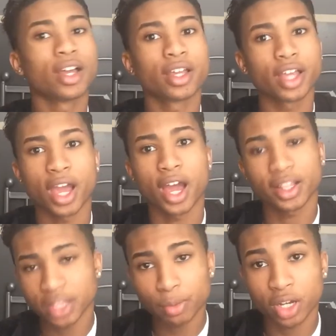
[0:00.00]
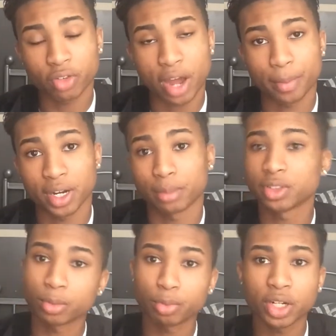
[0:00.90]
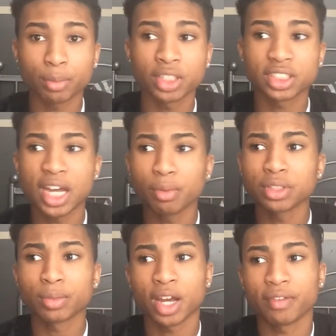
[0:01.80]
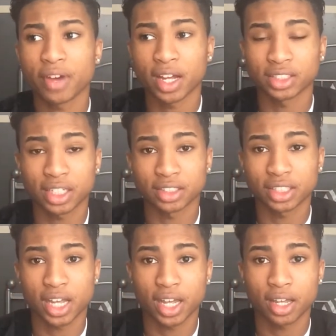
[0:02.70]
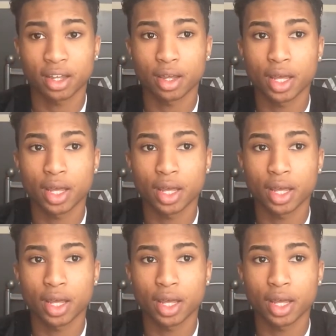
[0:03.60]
yeah, I think we're gonna wrap it up. So pretty much that was my Valentine's Day.